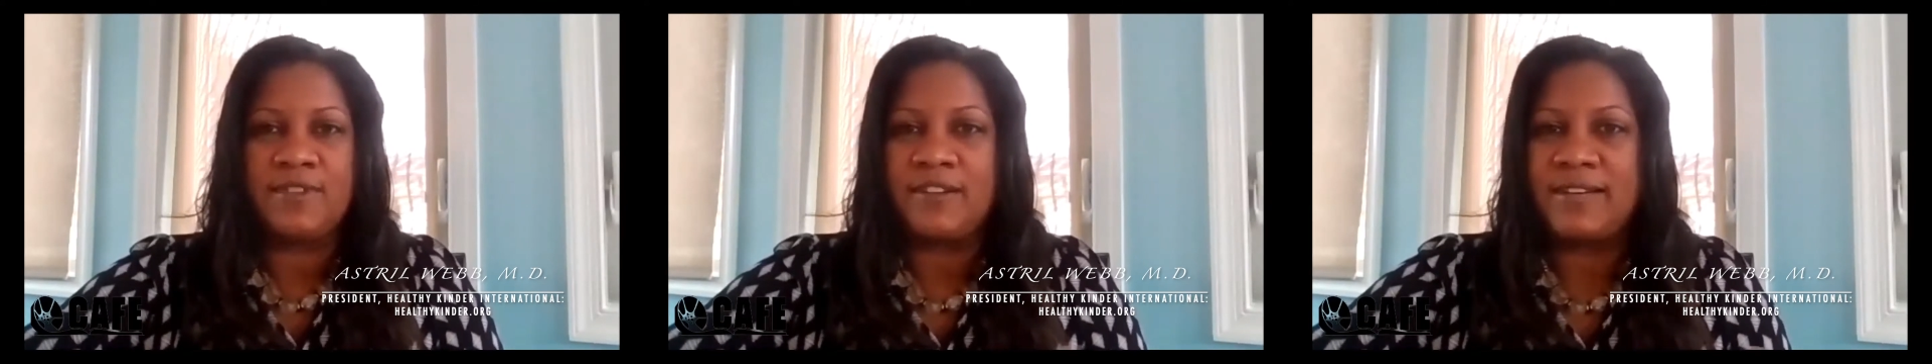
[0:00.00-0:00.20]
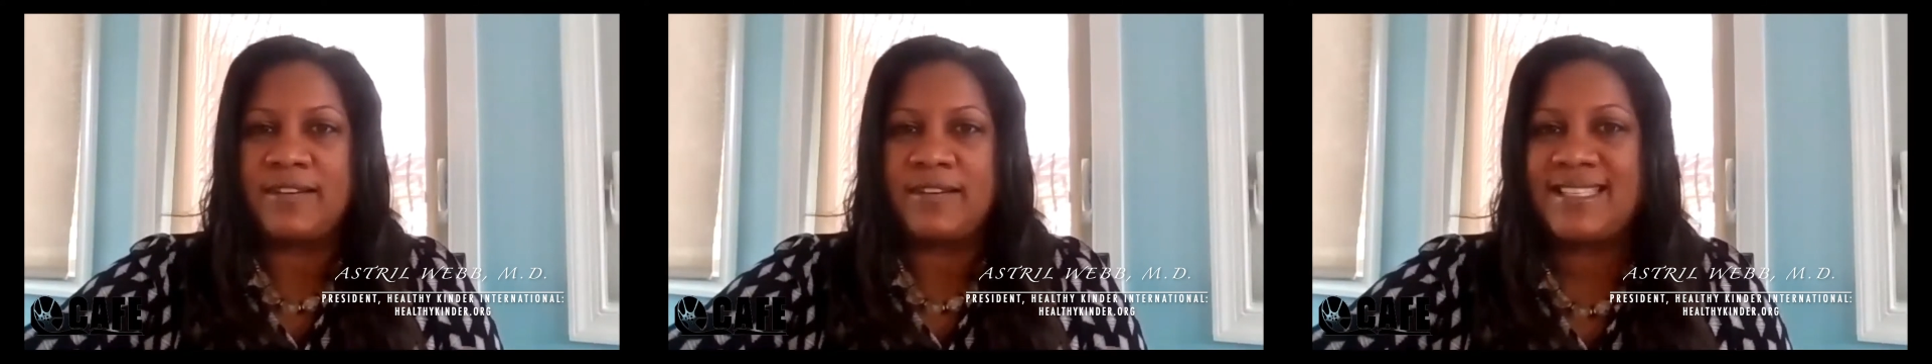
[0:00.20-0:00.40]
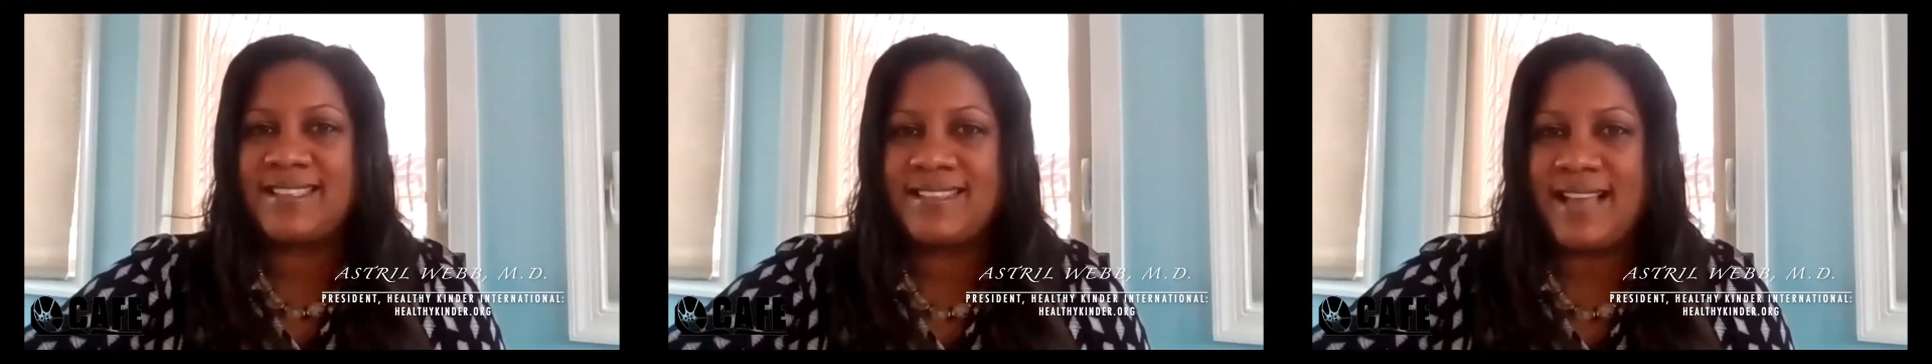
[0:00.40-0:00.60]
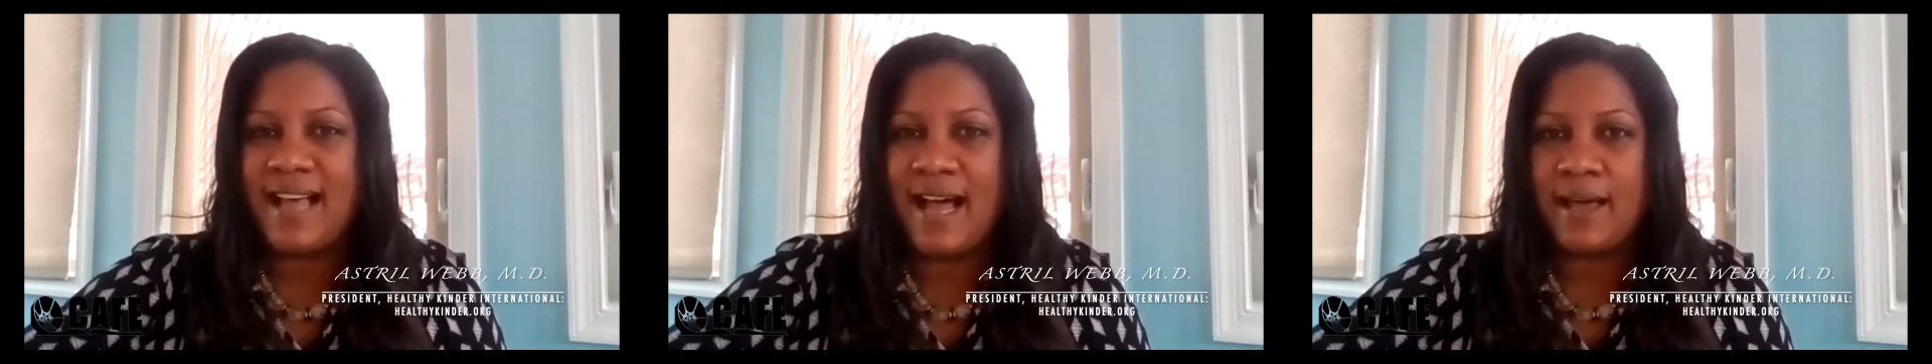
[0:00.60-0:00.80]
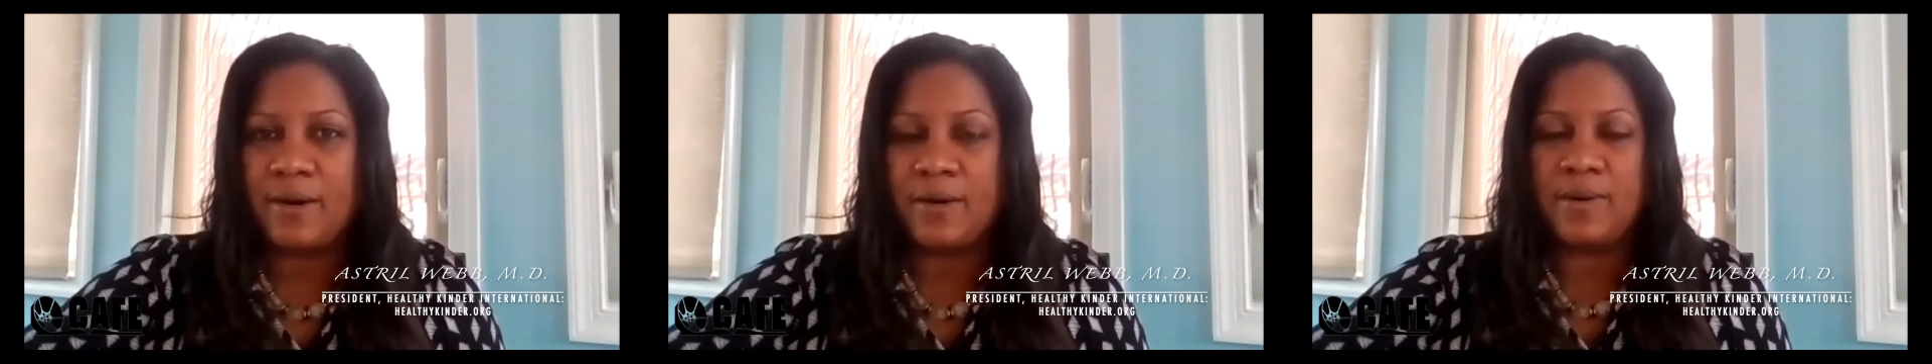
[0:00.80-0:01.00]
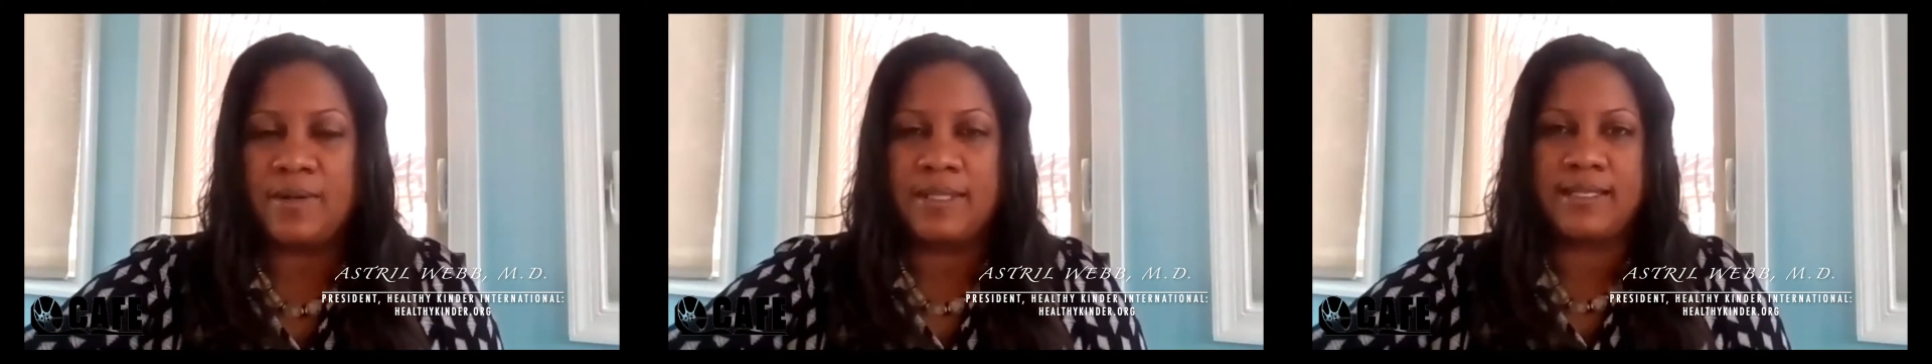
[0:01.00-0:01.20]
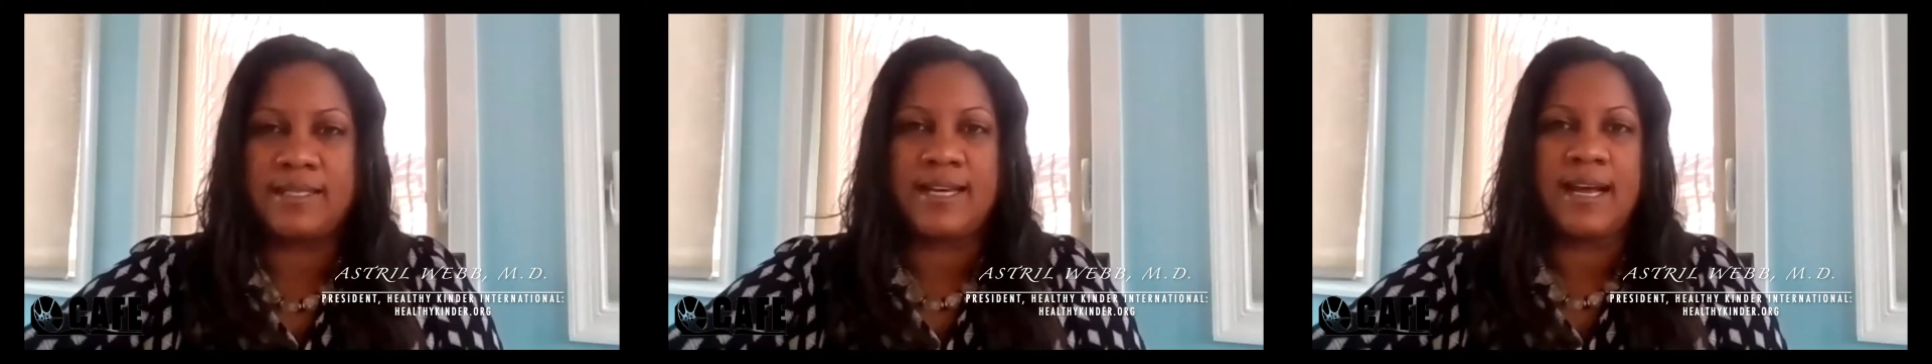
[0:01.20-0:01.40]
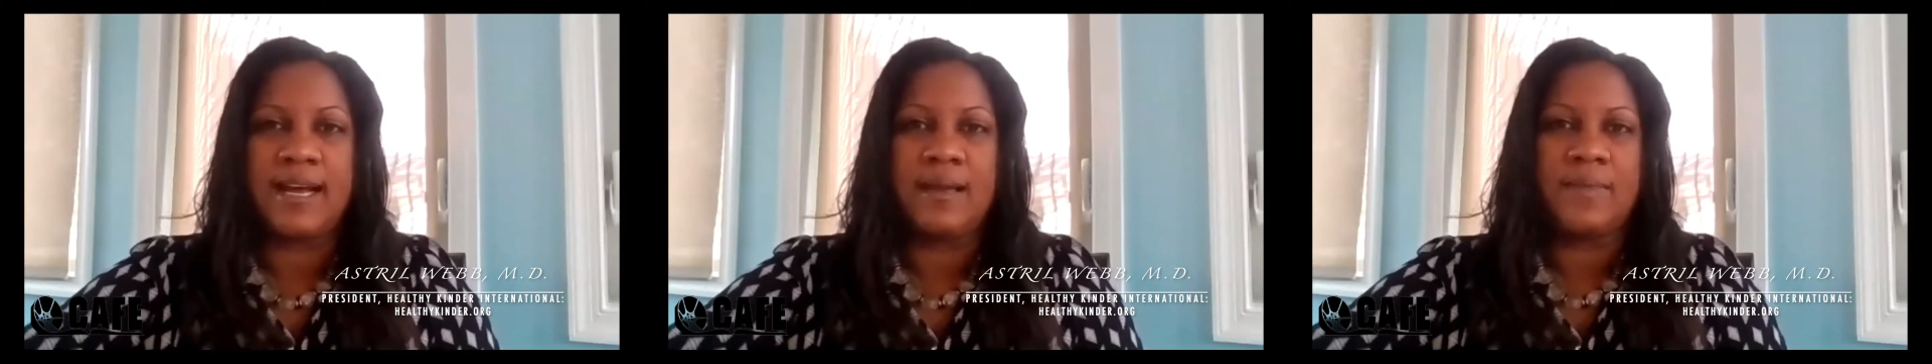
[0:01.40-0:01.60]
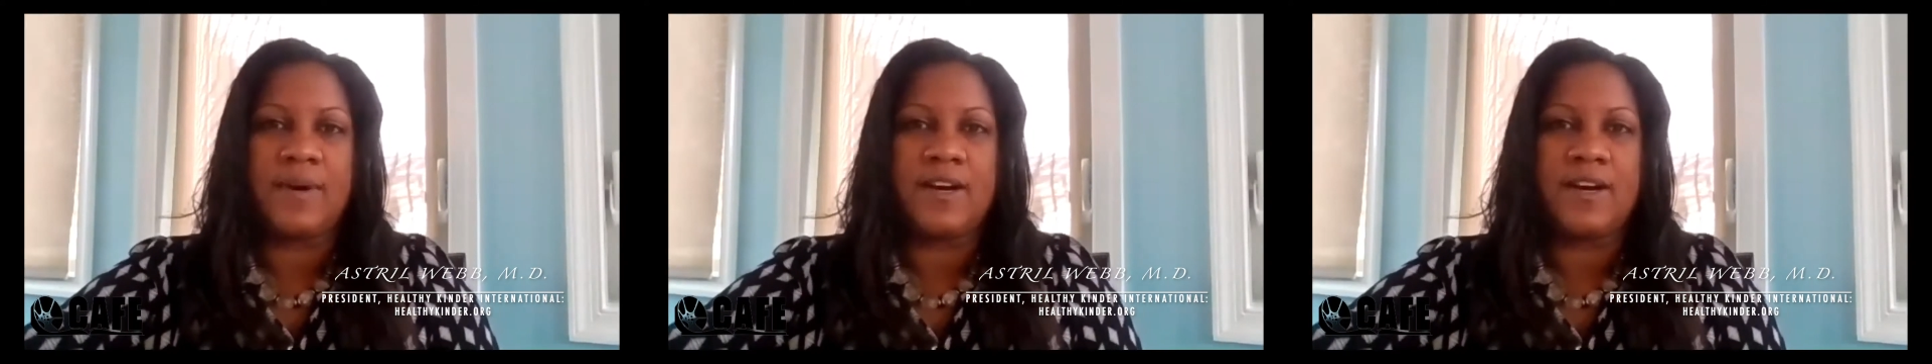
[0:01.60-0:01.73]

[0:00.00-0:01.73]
very sad all the time?